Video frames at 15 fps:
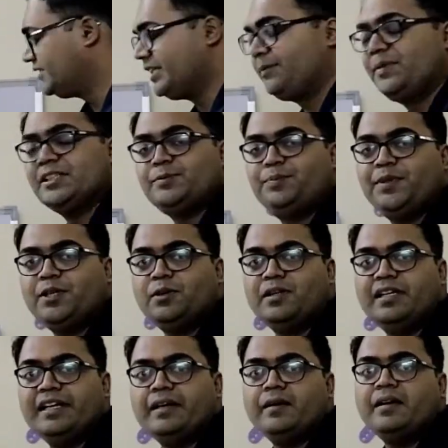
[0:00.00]
step is
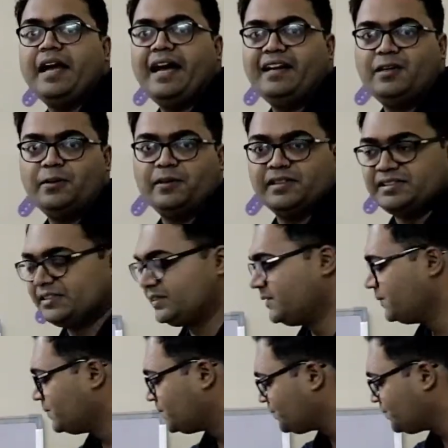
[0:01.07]
purely analogous.